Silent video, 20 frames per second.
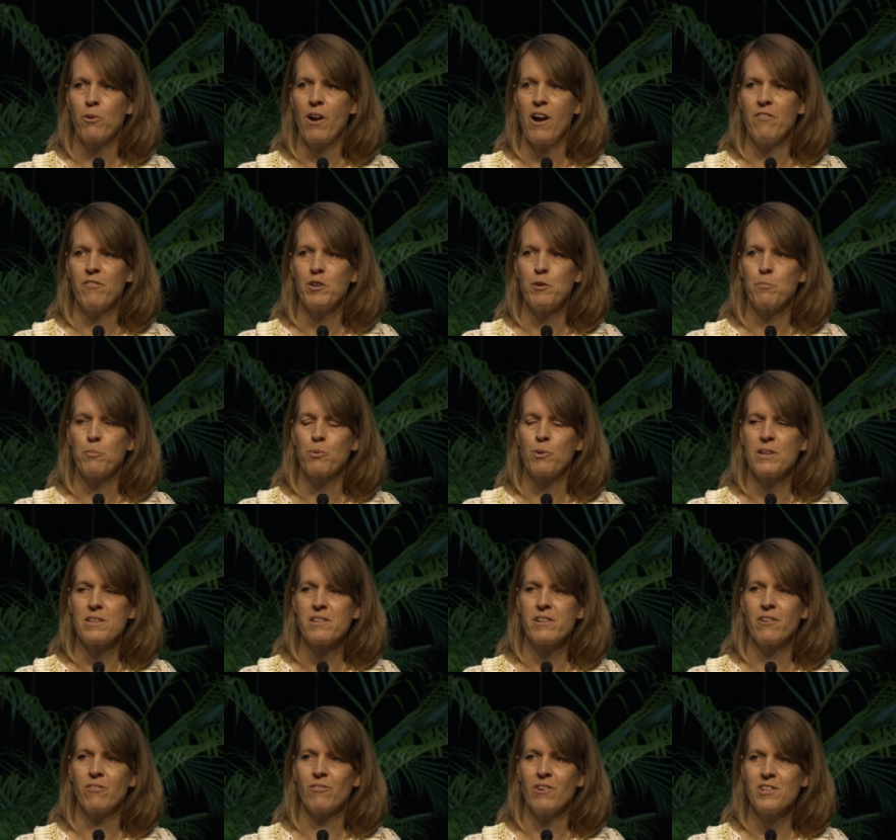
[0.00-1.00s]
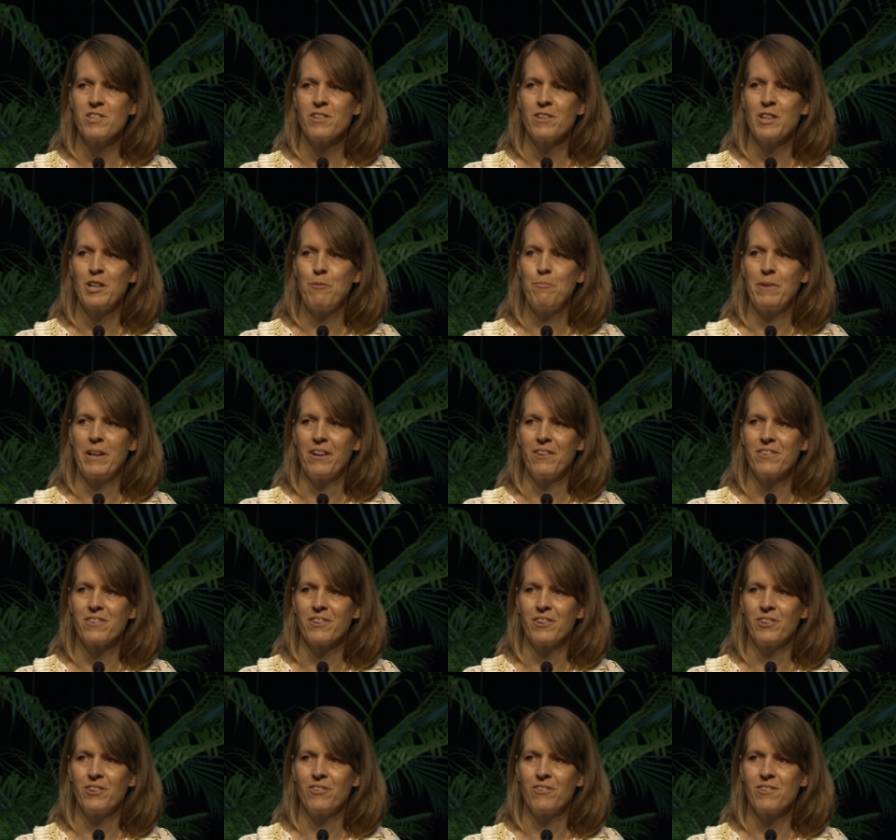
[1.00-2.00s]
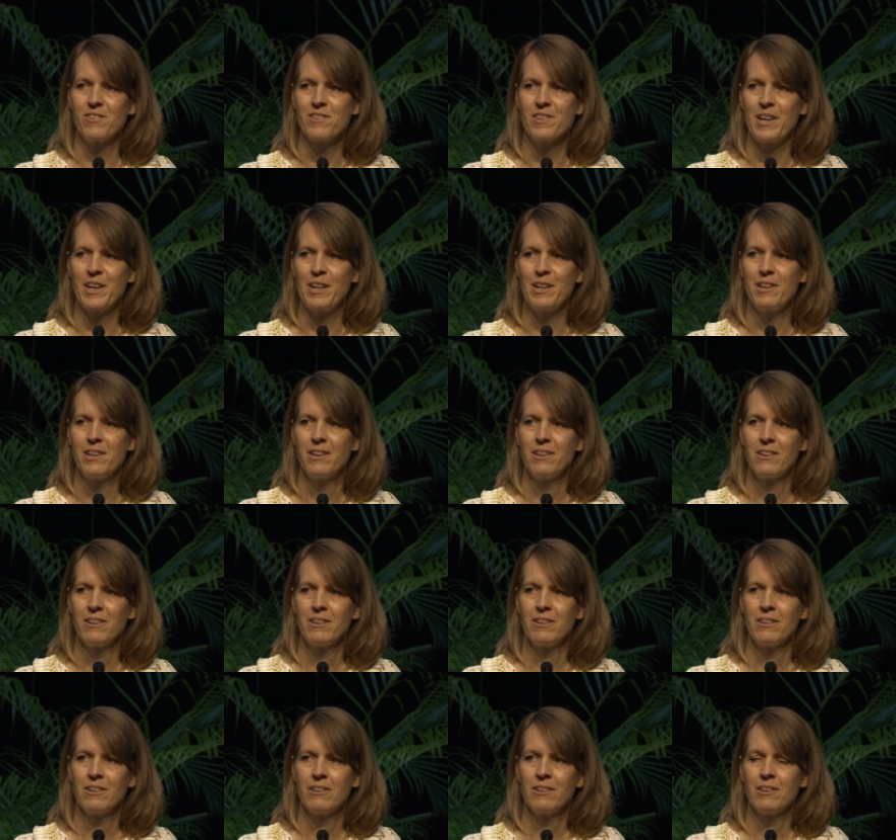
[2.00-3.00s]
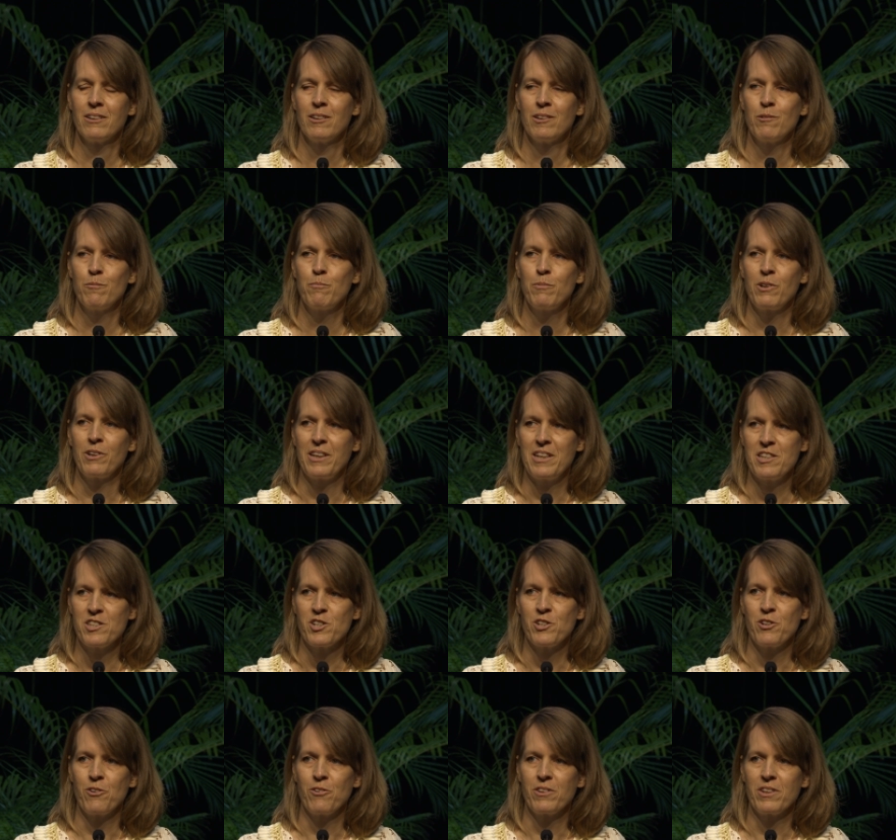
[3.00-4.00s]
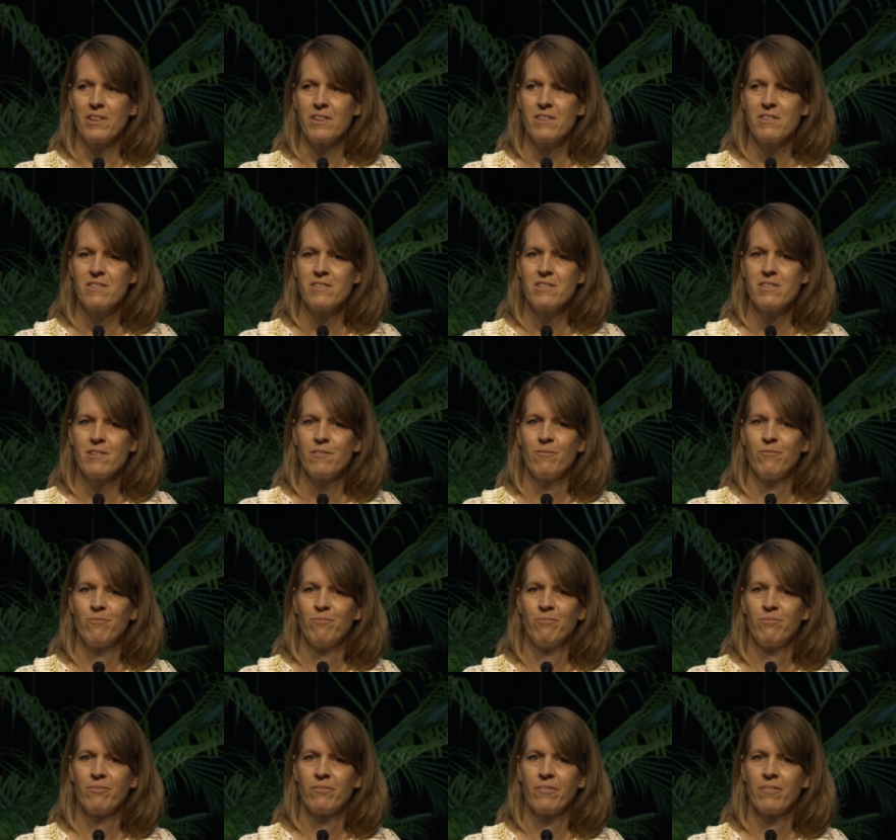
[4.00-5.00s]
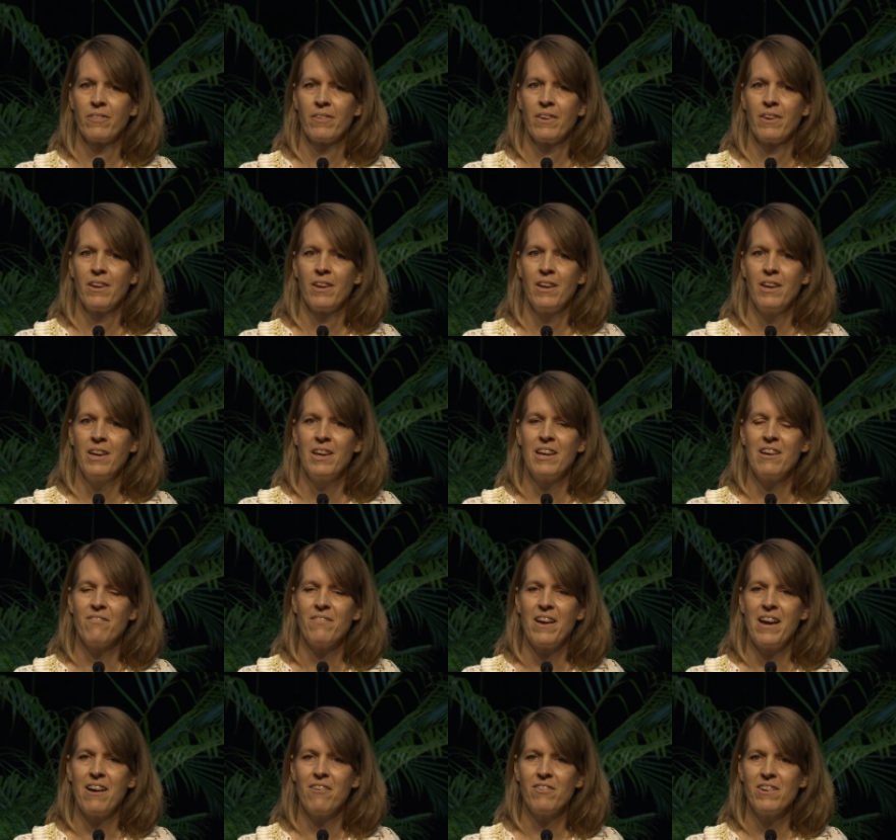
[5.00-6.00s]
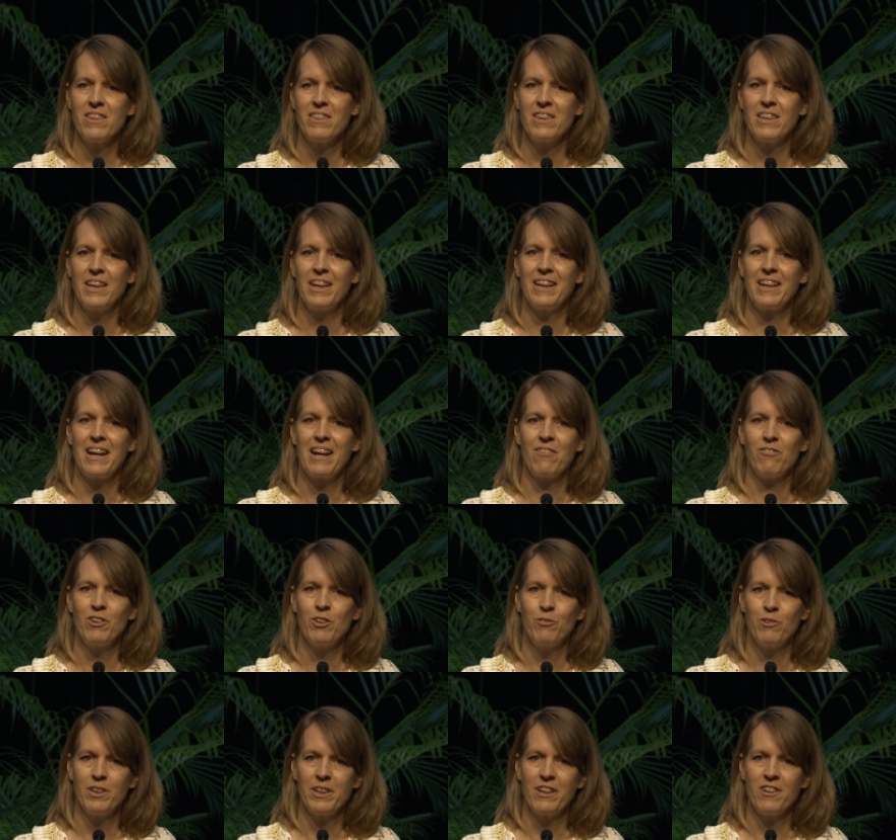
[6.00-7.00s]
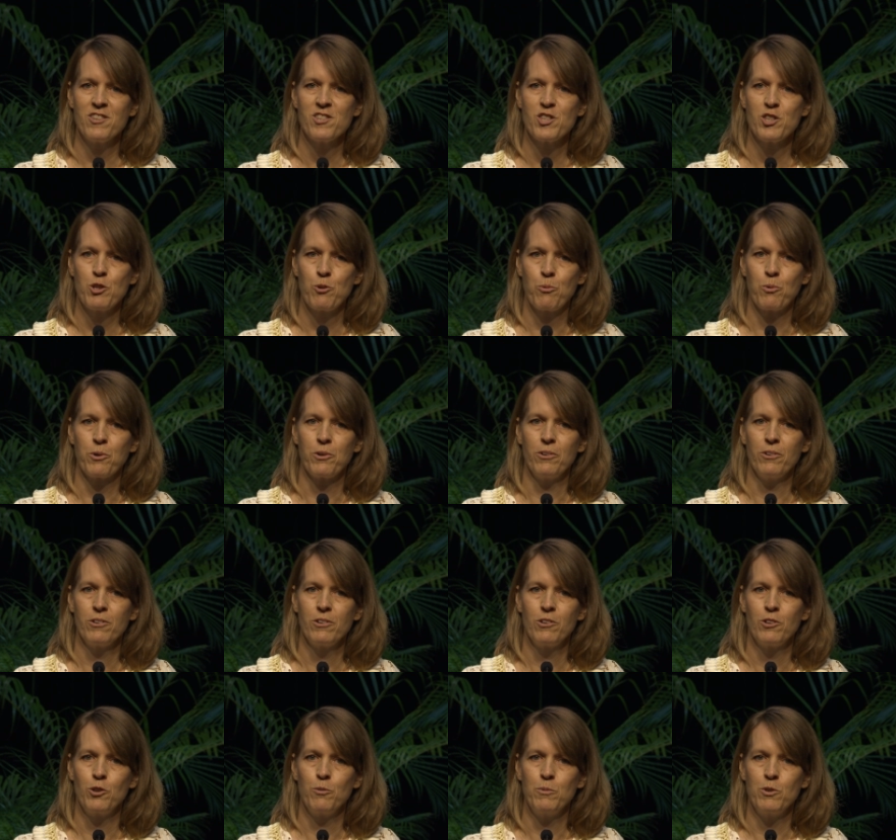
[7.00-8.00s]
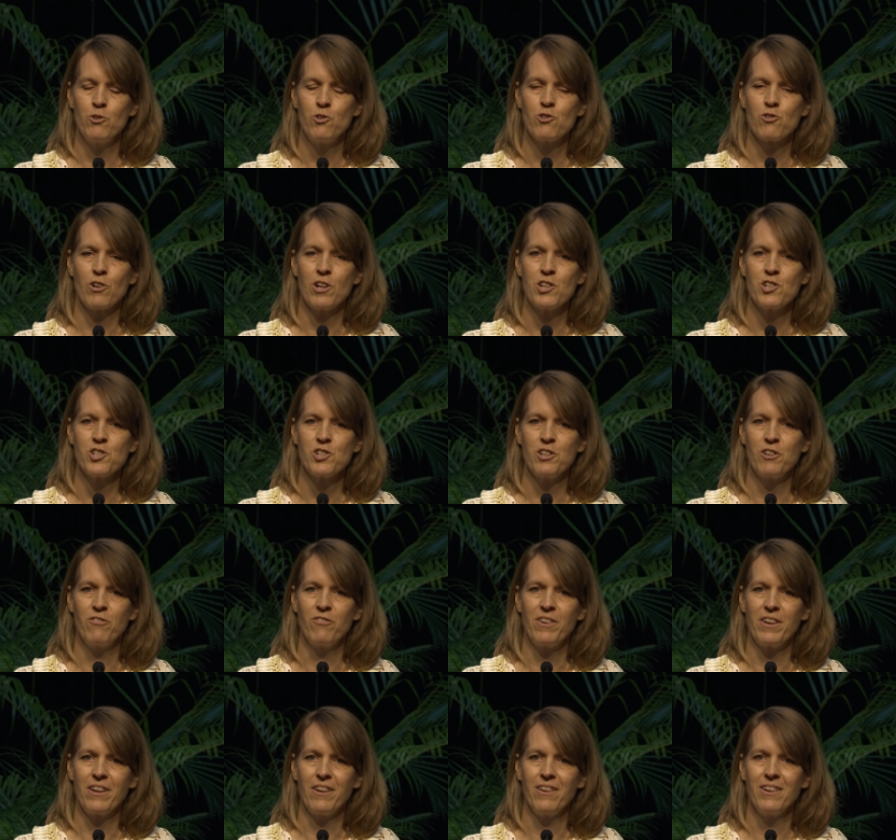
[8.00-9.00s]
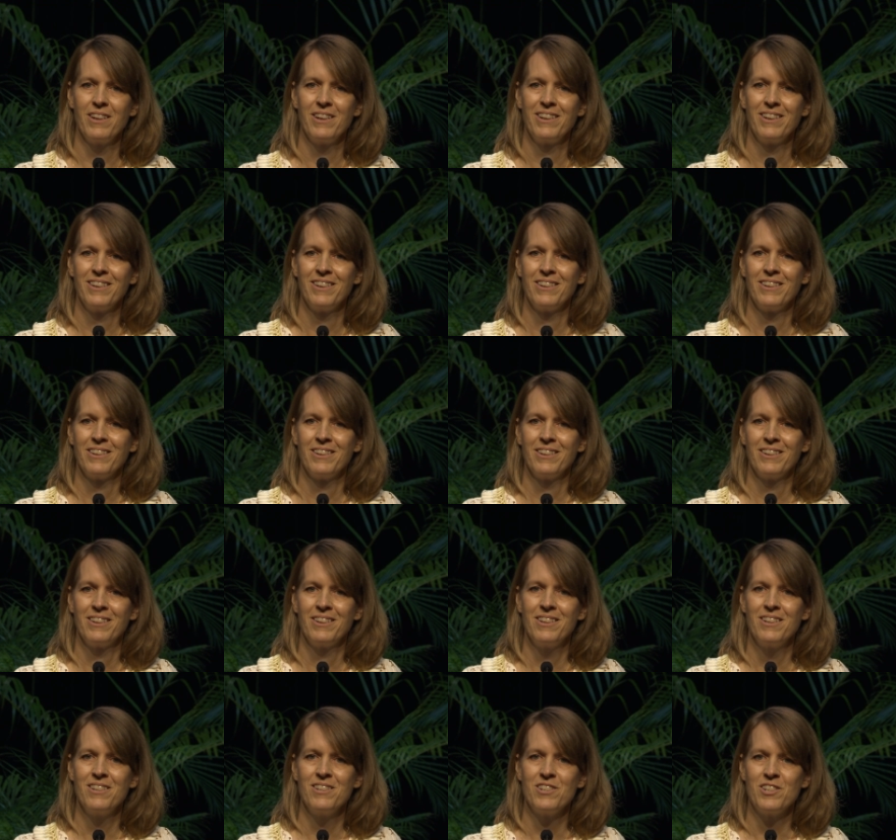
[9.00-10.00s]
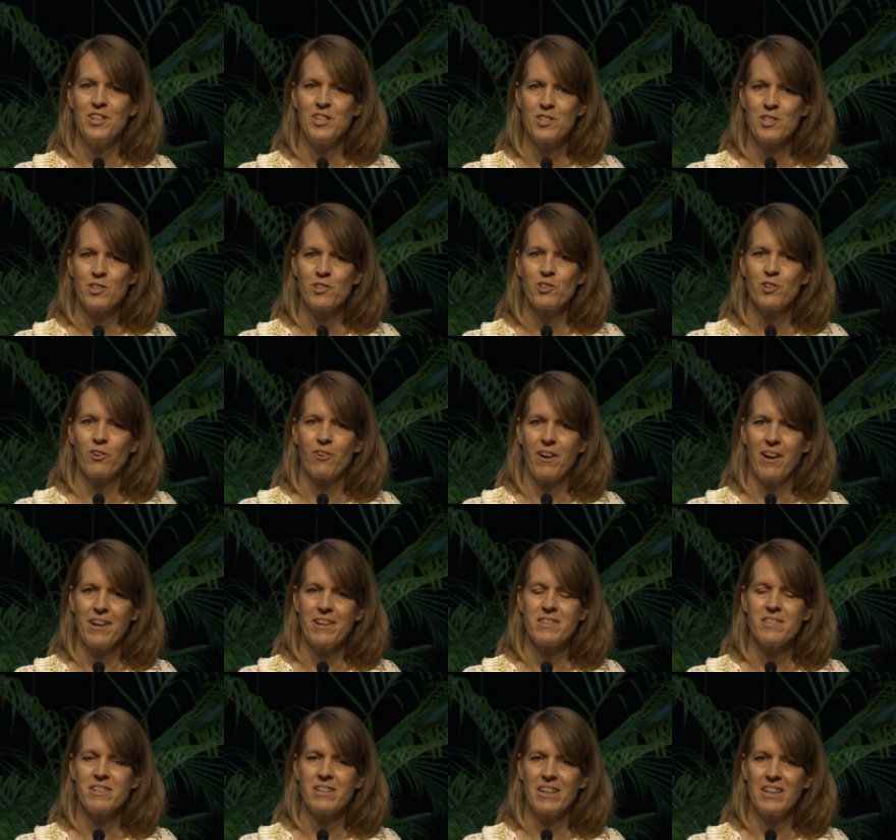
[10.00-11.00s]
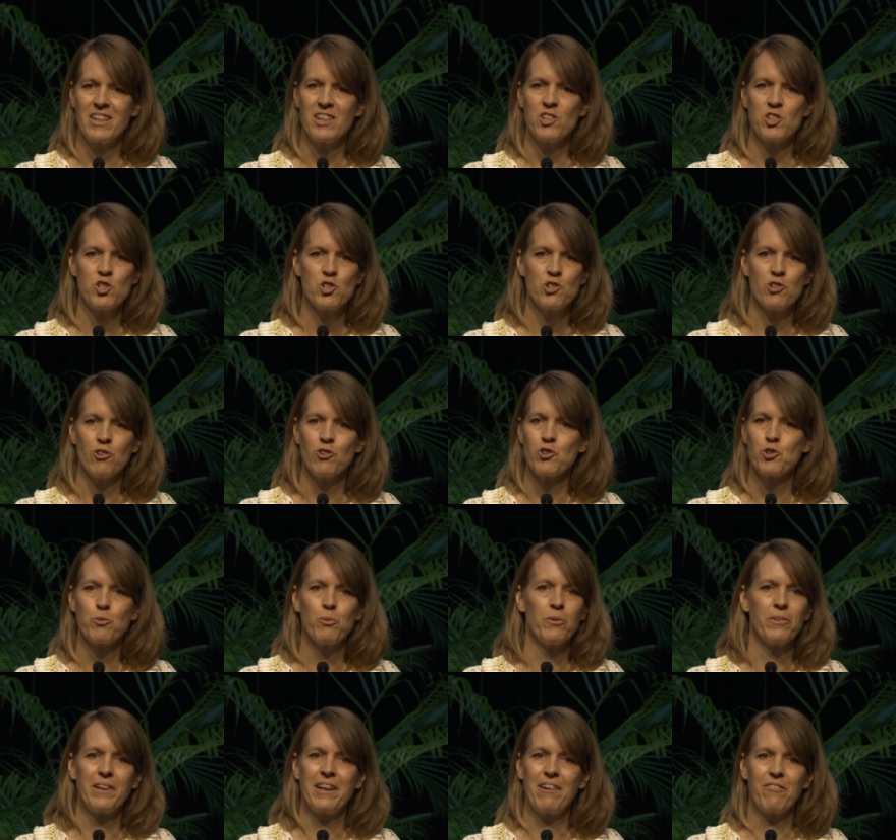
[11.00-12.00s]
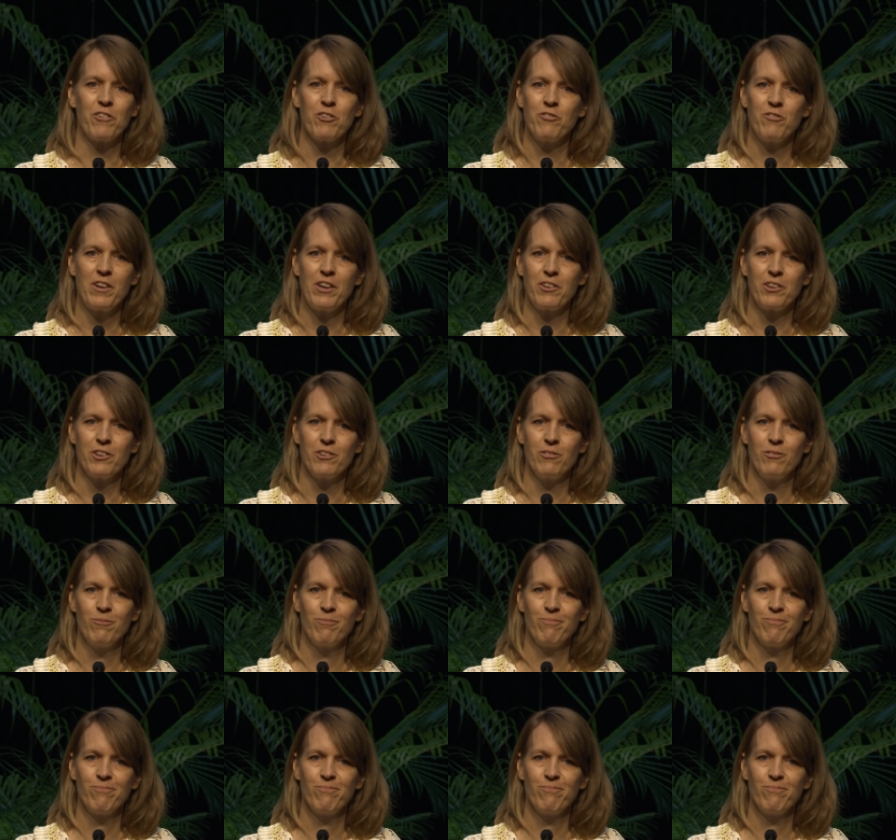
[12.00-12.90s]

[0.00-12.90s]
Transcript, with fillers: prophet, President Russell M. Nelson, who said, Please know this. If everything and everyone else in the world whom you trust should fail, Jesus Christ and his church will never fail you.